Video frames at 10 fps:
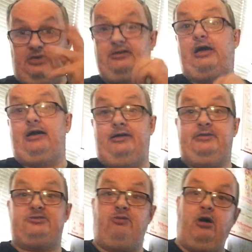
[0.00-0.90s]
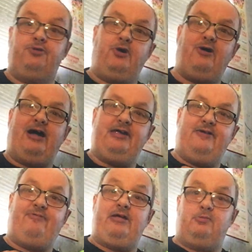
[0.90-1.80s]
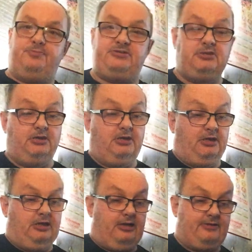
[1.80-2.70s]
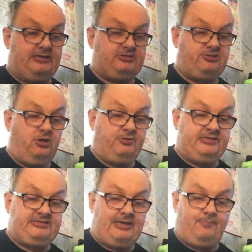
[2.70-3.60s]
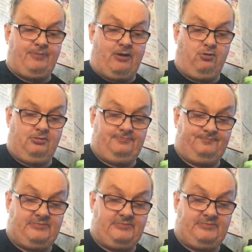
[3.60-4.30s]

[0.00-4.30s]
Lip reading: and as you all know, I have helped, and that's Tony Tech Powell.